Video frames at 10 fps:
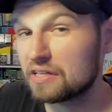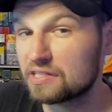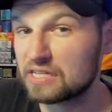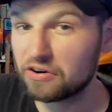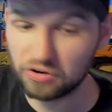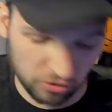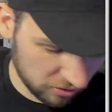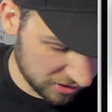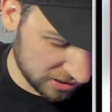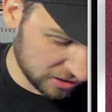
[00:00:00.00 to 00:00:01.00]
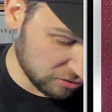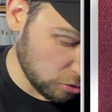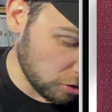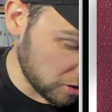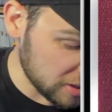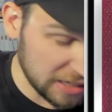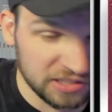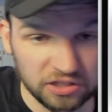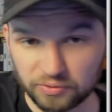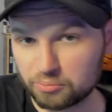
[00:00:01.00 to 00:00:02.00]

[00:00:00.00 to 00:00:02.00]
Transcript: it as Zeraora. I would say Zeraora. Zeraora, that's a good way to